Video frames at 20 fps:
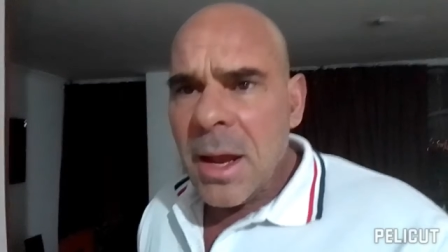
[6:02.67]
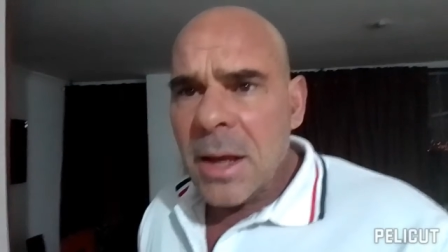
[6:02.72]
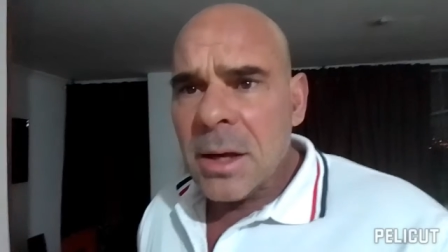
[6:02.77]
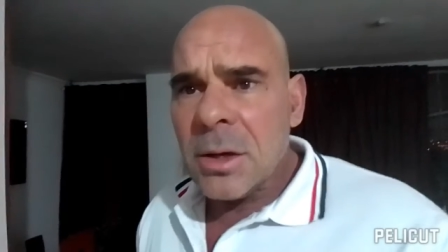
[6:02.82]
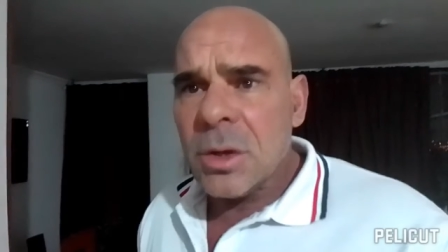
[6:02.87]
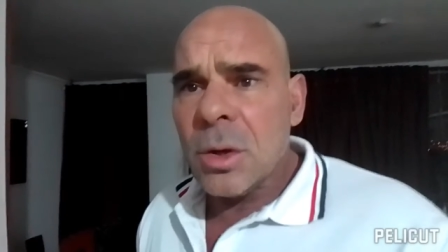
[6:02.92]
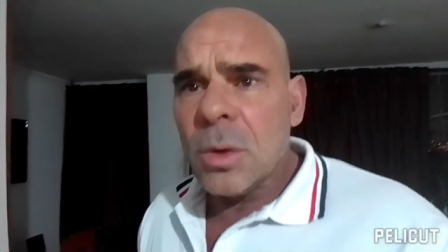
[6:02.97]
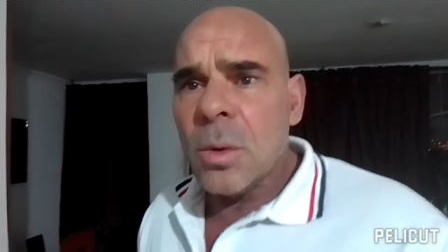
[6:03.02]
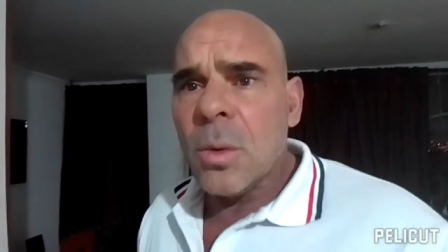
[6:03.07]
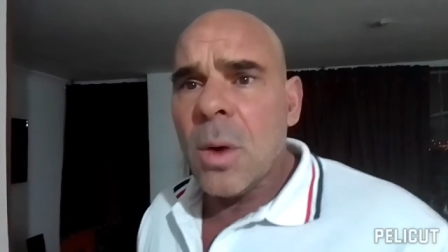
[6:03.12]

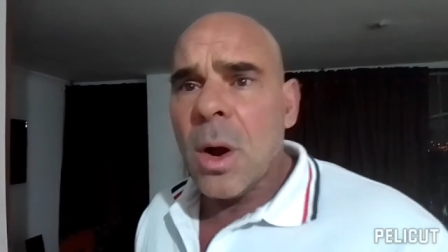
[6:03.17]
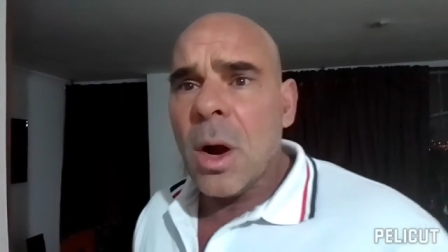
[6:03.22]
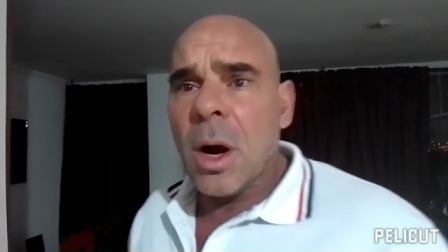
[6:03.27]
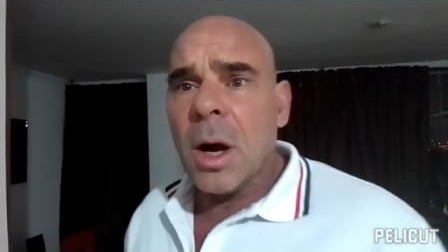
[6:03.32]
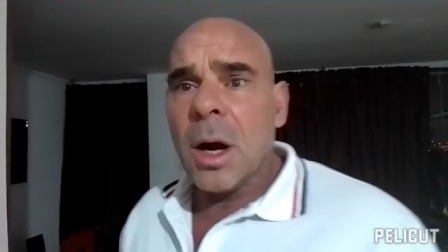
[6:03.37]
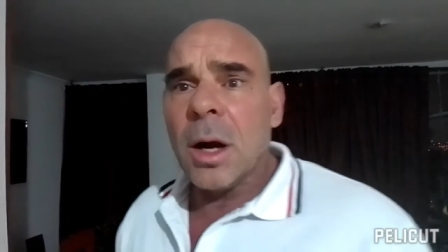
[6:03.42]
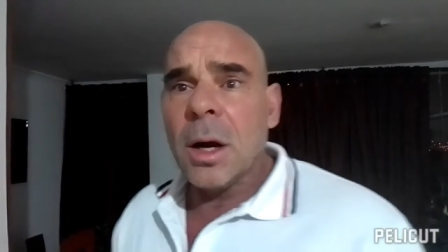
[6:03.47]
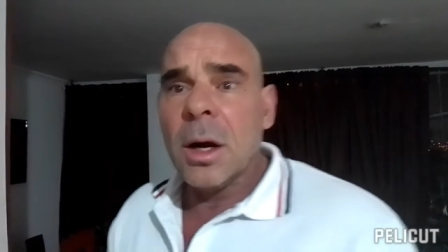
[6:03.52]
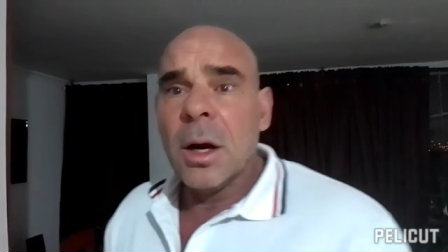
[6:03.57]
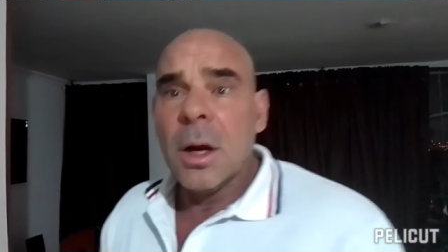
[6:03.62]
and you
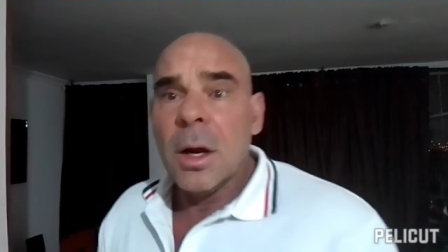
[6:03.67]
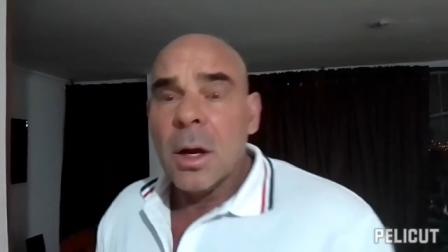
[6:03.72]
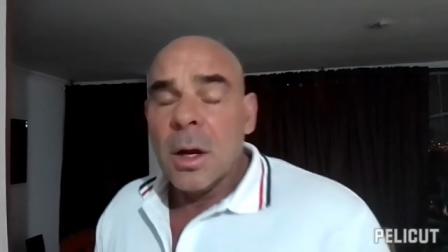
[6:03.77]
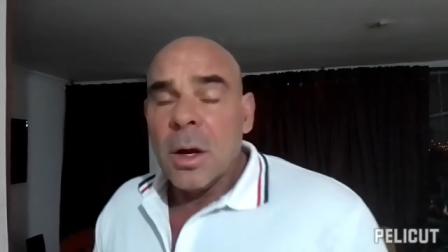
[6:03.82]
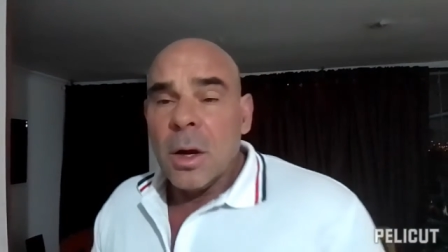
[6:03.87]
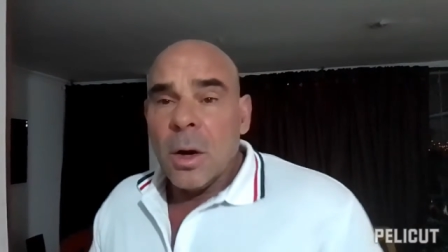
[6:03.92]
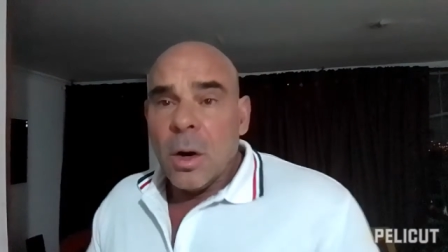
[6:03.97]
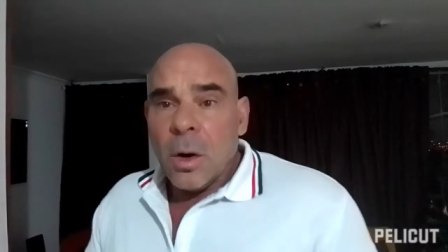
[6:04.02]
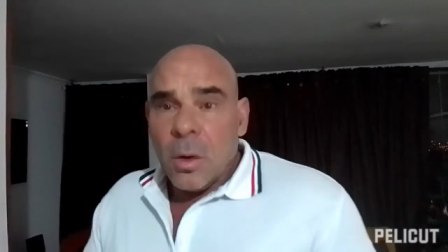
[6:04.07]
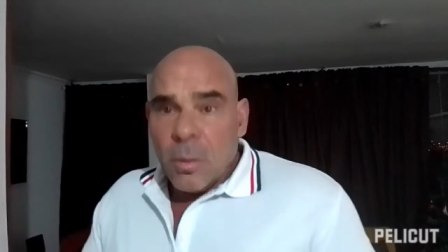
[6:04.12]
are
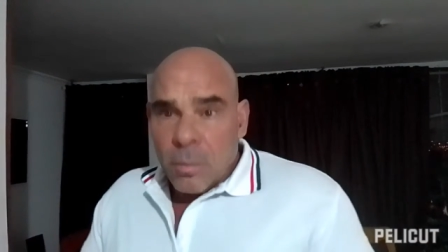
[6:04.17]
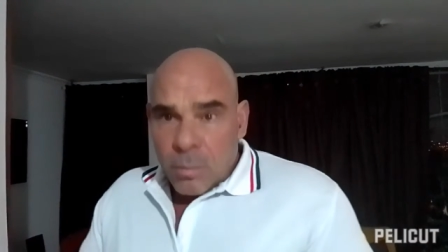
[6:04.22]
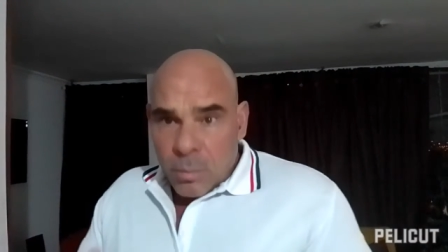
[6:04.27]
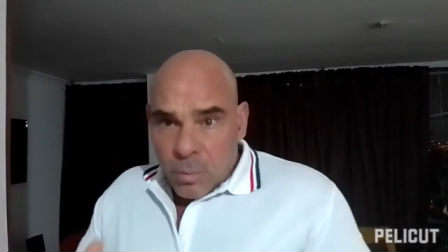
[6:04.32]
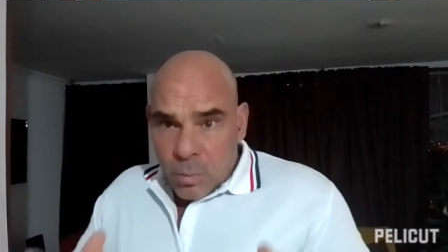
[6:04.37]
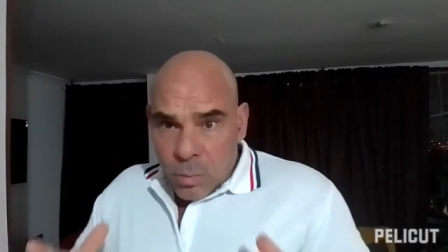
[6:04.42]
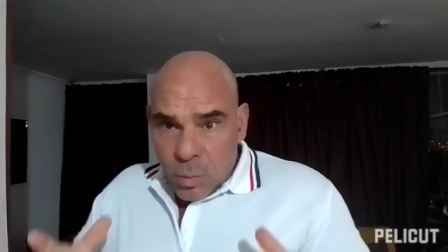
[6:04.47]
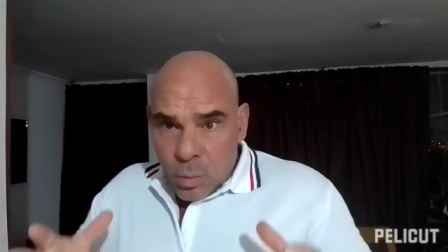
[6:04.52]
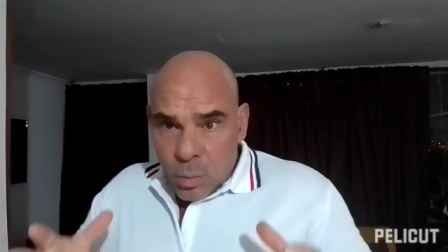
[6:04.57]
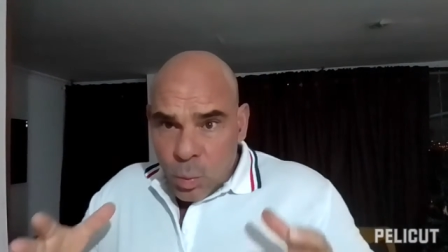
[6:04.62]

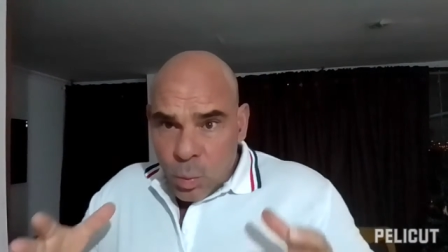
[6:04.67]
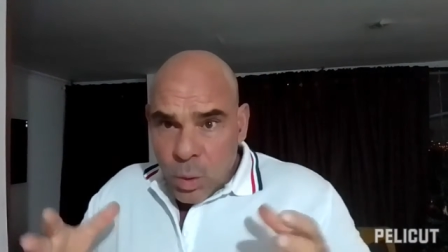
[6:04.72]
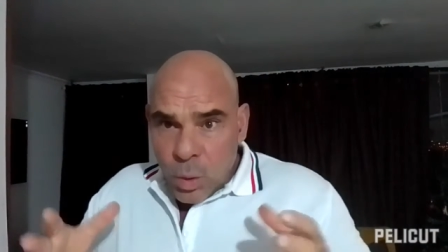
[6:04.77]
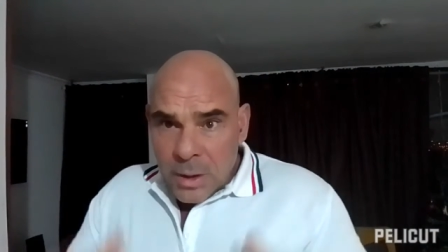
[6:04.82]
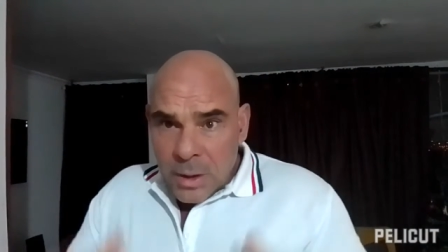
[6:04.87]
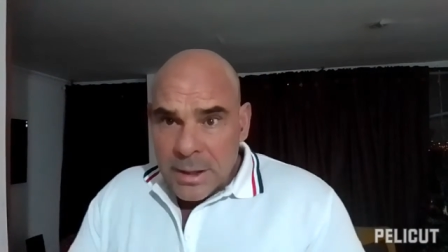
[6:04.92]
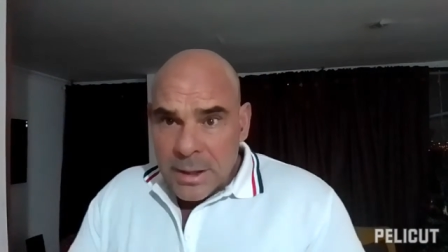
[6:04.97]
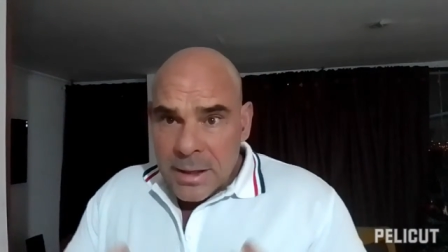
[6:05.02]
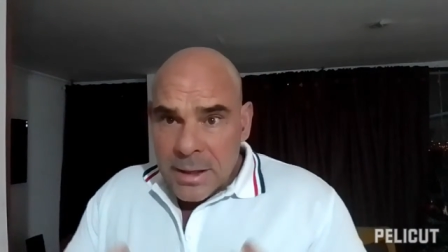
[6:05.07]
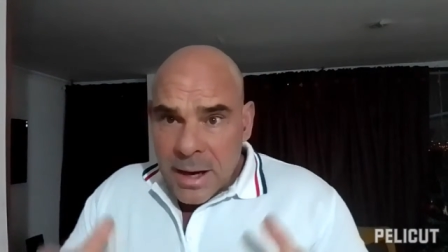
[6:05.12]

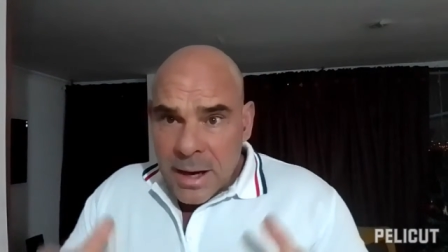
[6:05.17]
willing